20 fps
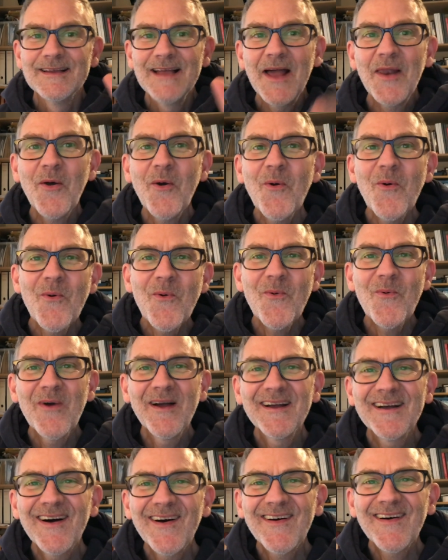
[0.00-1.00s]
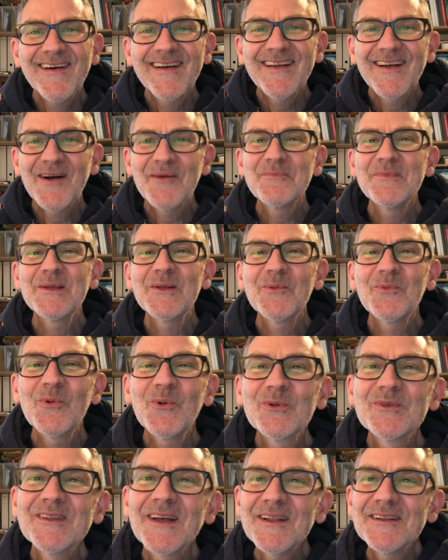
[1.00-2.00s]
Hello, hi, I'm Neil
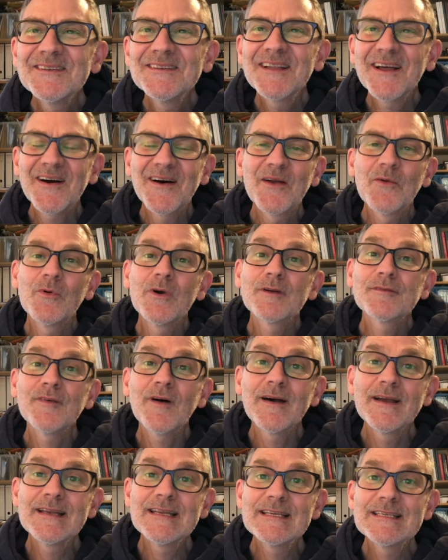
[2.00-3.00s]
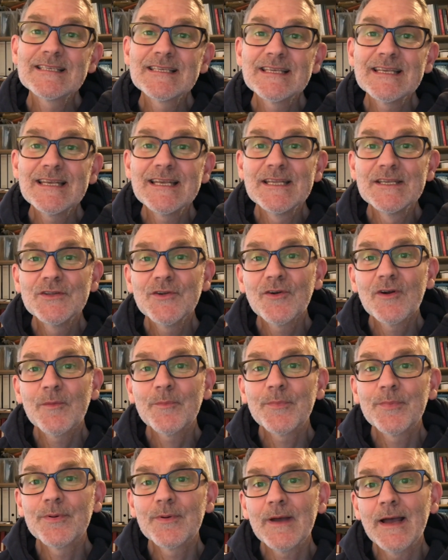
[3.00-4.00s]
Ward-Dutton. I work for IDC in
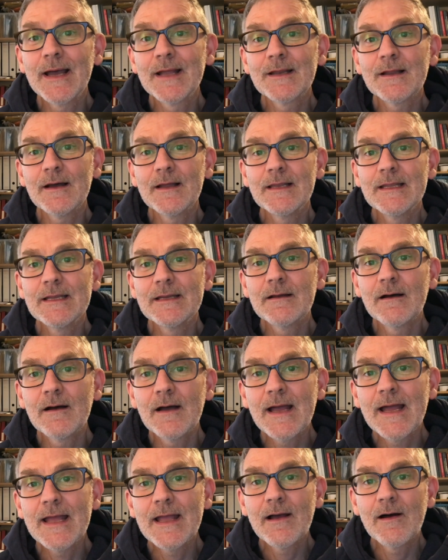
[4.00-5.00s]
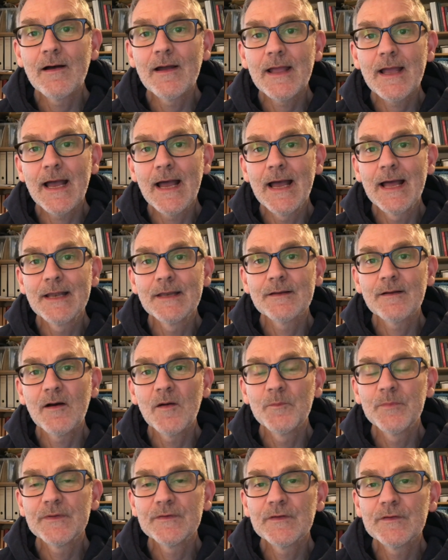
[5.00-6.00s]
Europe and I lead our AI and our
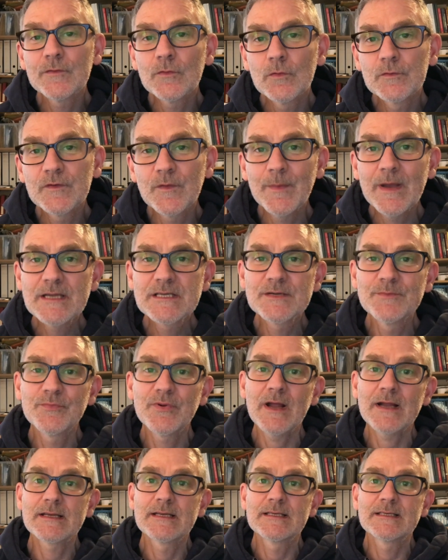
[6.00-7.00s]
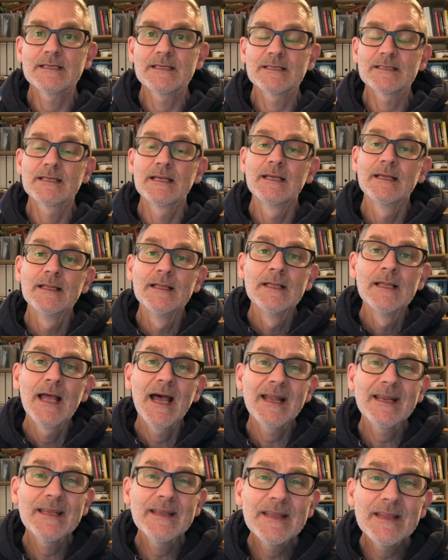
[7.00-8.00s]
business automation practices.
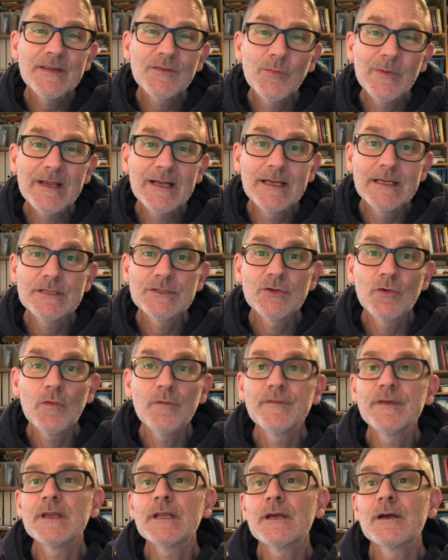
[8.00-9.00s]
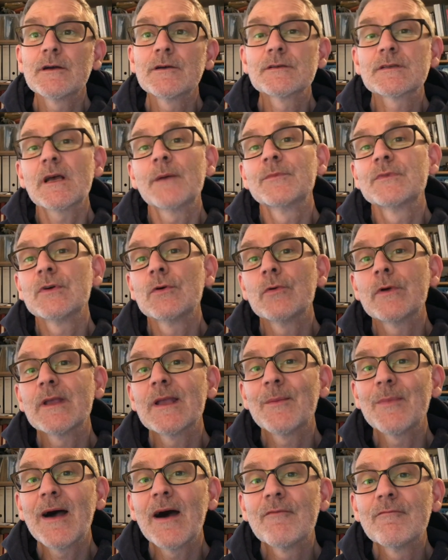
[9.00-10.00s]
And in these weekly short videos, I'm talking
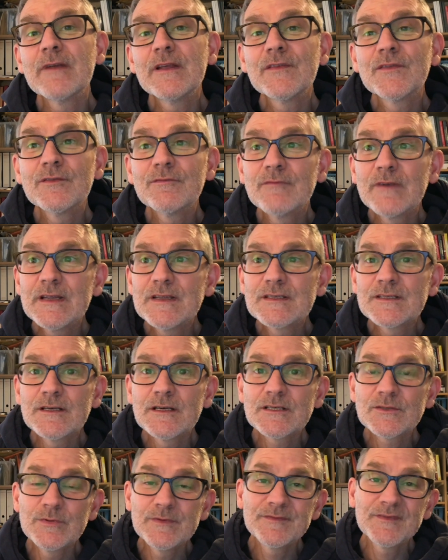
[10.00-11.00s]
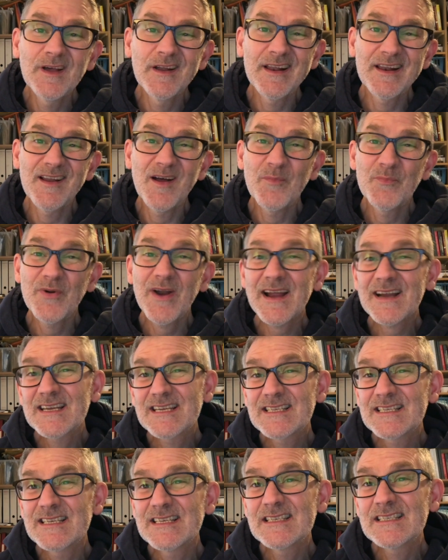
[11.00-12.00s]
about recent research we've done in our
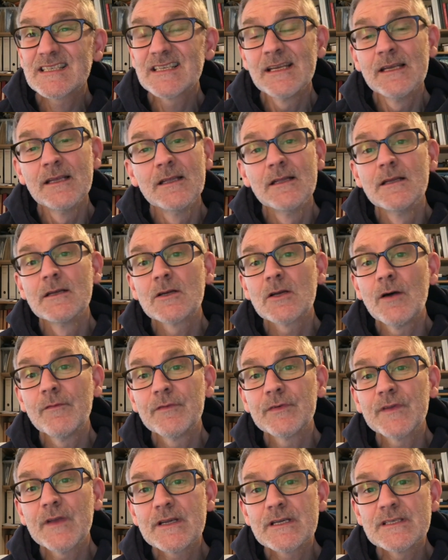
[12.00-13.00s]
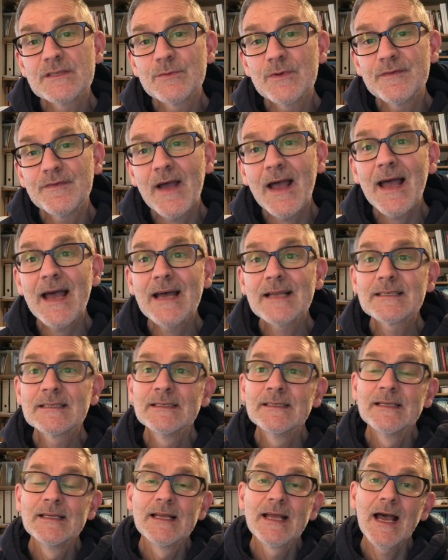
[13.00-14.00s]
practices, conversations we've had,
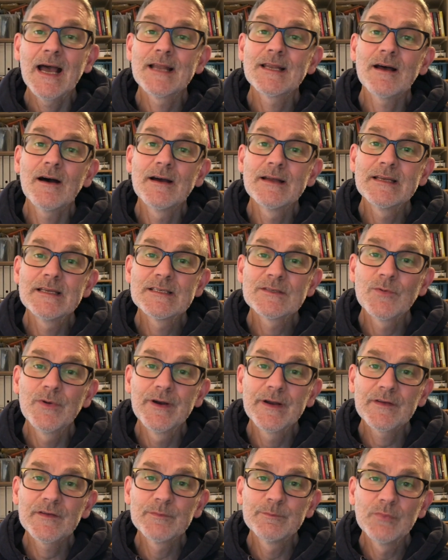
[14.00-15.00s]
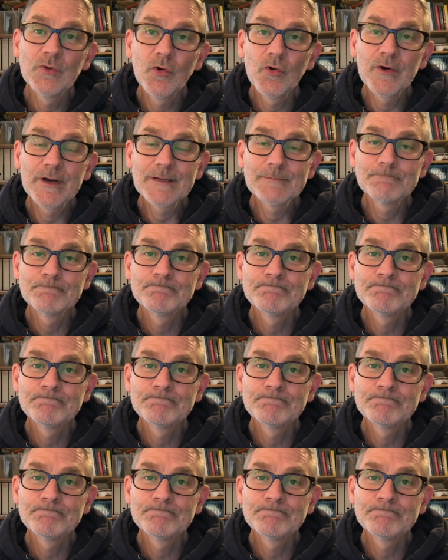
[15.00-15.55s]
and ideas we're exploring.